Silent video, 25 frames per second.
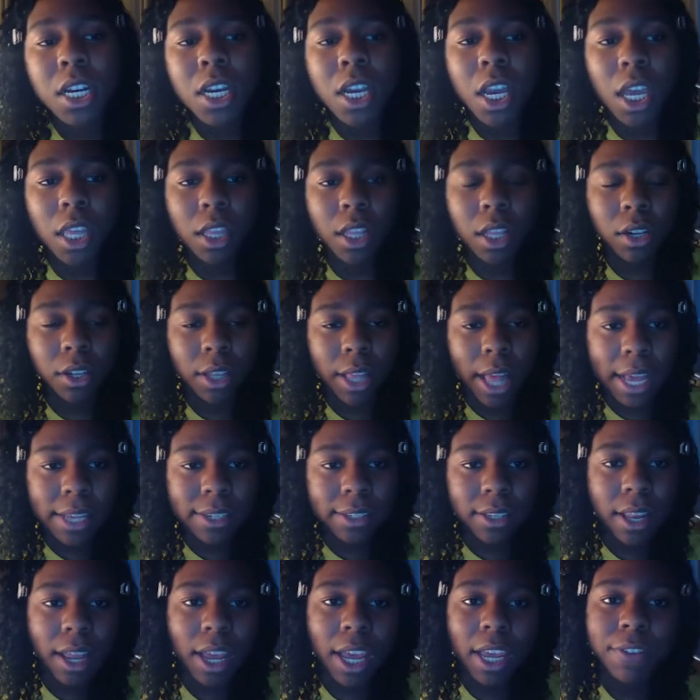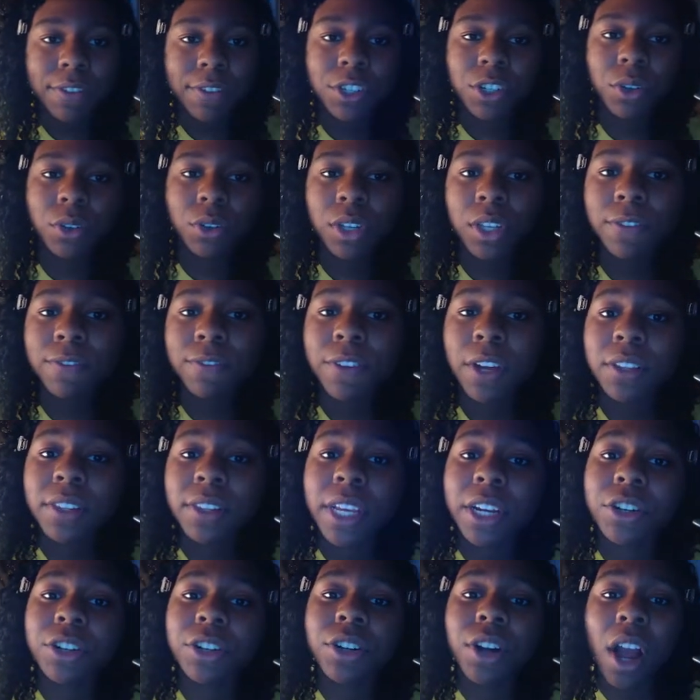In her last life, she only felt that
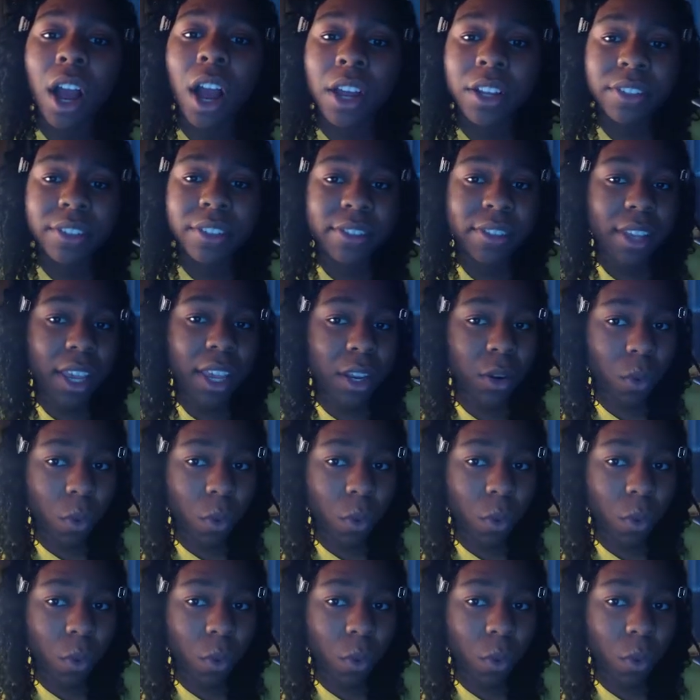her aunts and